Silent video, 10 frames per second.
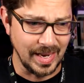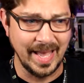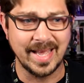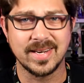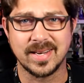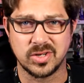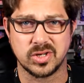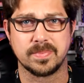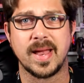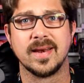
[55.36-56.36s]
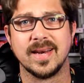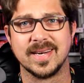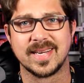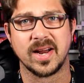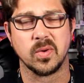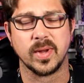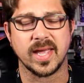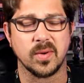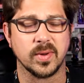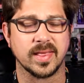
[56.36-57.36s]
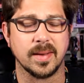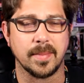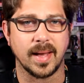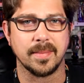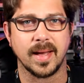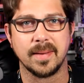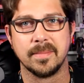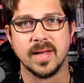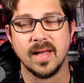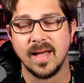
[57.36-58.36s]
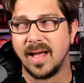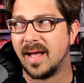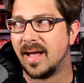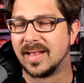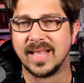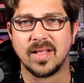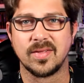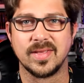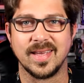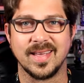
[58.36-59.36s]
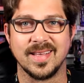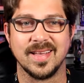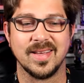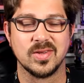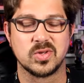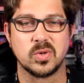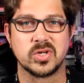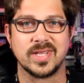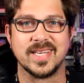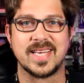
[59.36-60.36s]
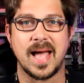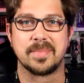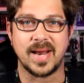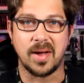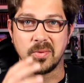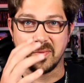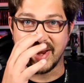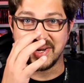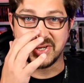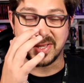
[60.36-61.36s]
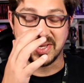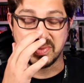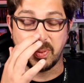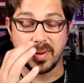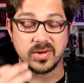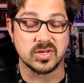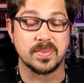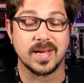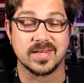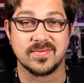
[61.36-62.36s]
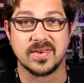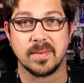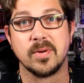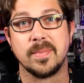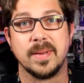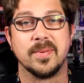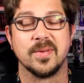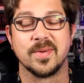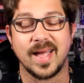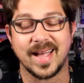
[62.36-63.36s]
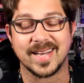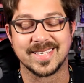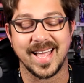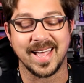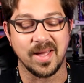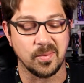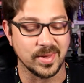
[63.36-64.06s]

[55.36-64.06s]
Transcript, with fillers: and to just spend an entire weekend with them. I'm a little on the socially tapped out range at this point just because of the number of people I got to hang out